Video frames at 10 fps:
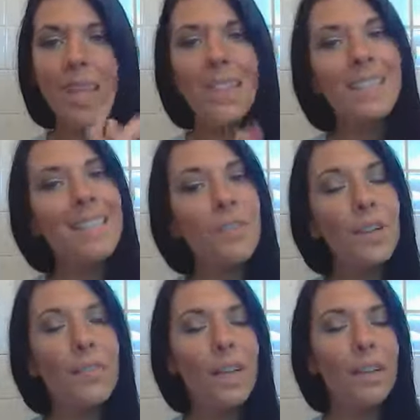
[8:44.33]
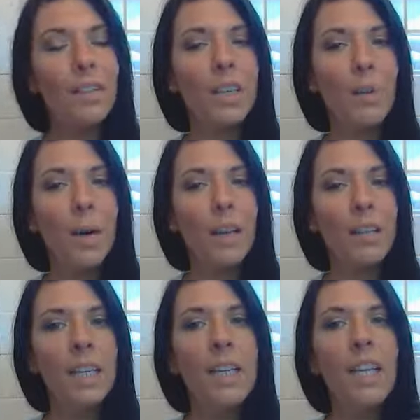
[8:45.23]
This stuff I find really
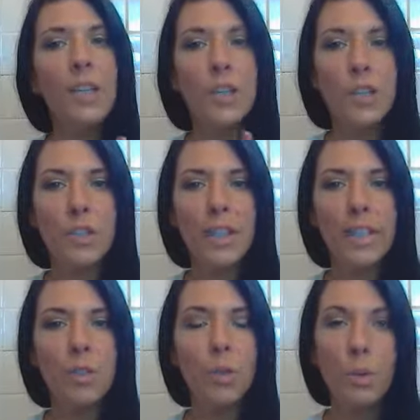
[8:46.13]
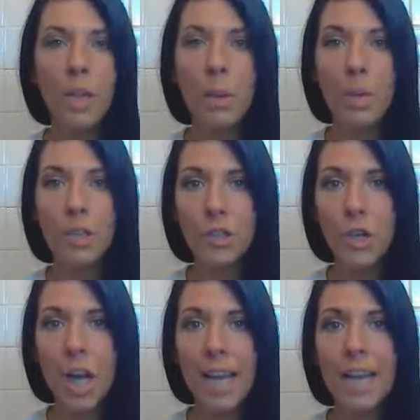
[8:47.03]
well. The Australian Gold one I want to
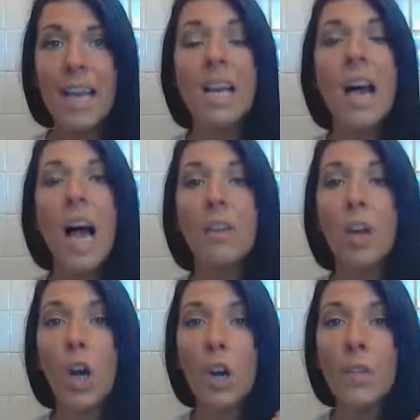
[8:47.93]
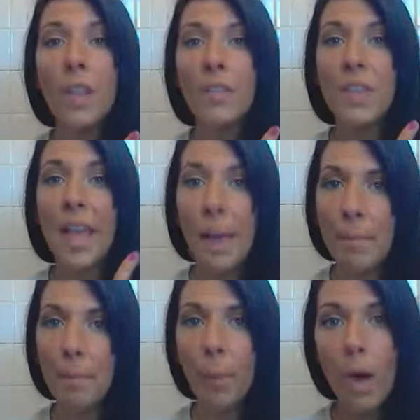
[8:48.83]
try. I've heard that the
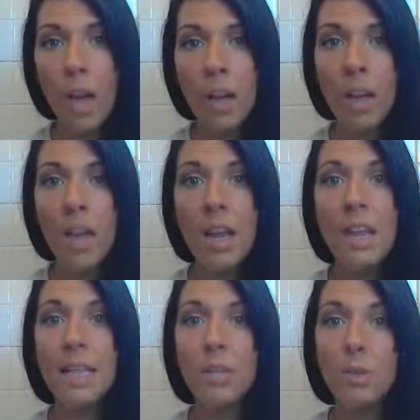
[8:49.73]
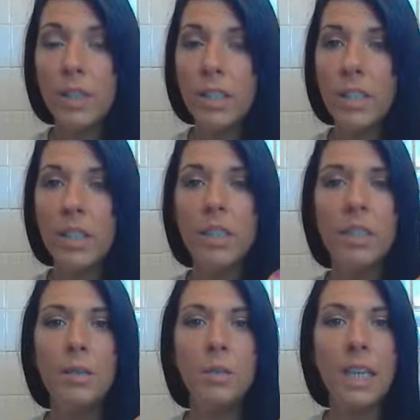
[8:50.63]
hemp one is really
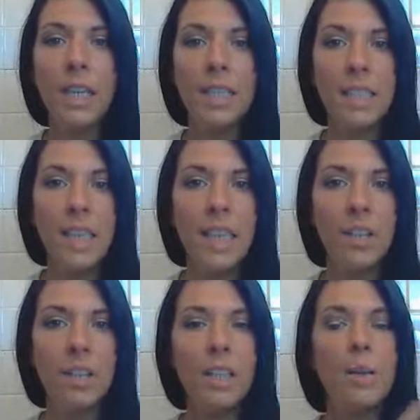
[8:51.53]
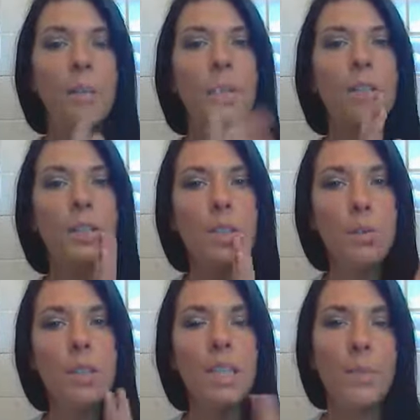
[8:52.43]
good. That has the tanner in it, but
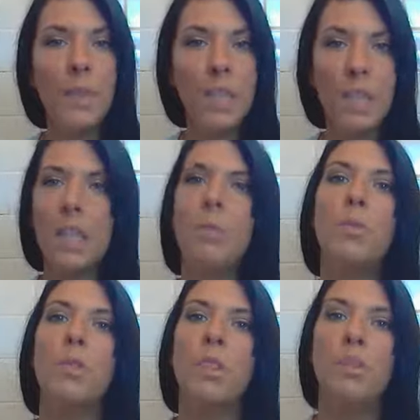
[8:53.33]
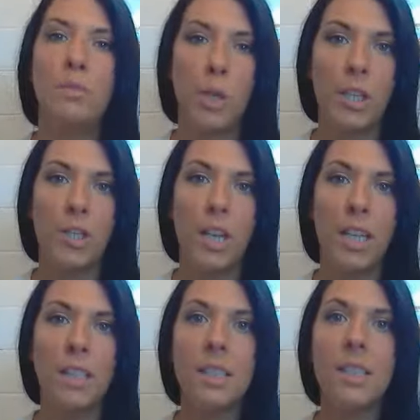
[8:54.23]
use something to keep yourself
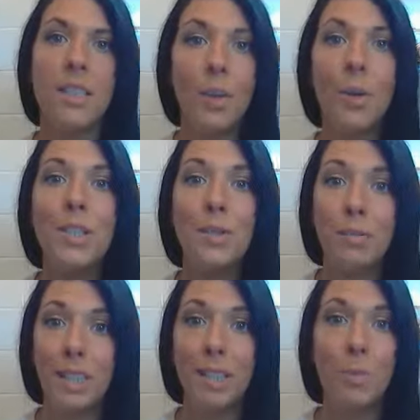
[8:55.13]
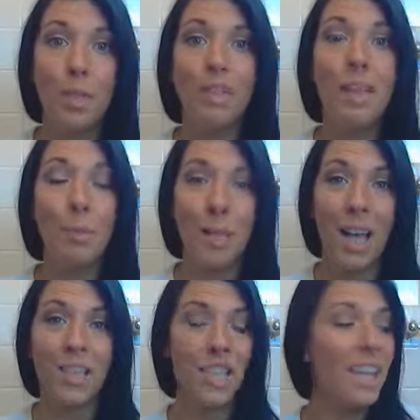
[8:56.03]
moisturized because otherwise you really will get
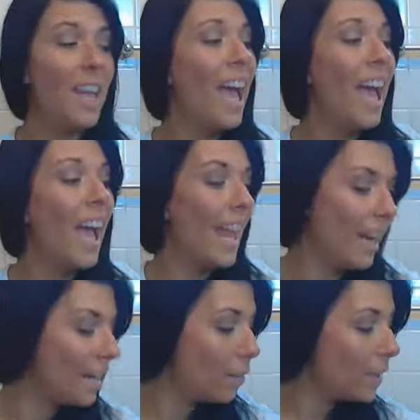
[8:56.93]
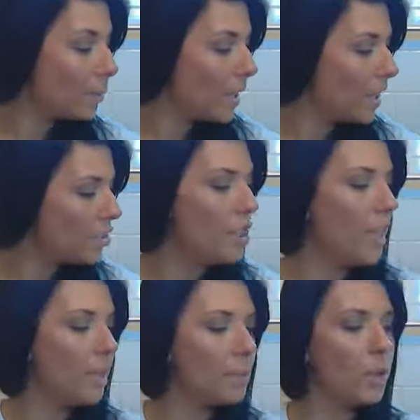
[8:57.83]
blotchy. And I don't get blotchy
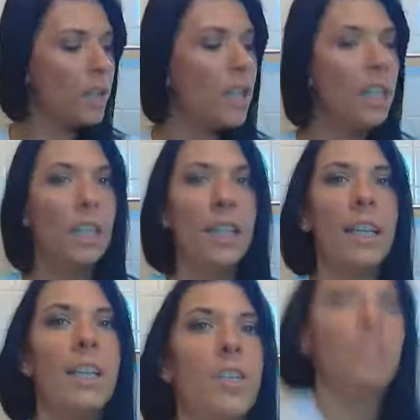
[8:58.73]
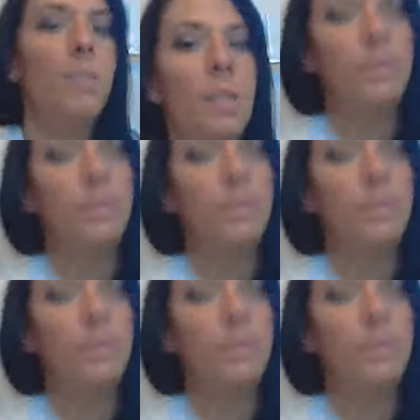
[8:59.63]
anymore. Like I can show you.